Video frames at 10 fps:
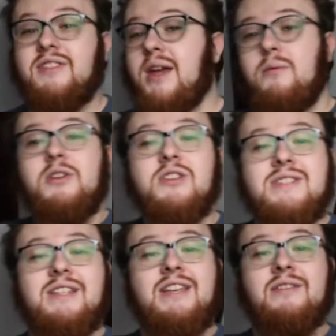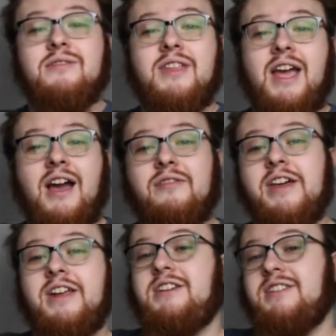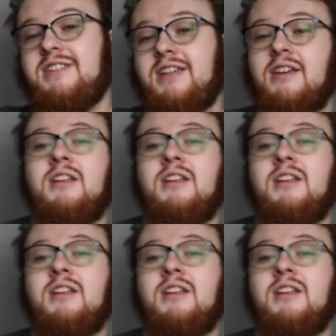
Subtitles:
They would just leave. They have that agency.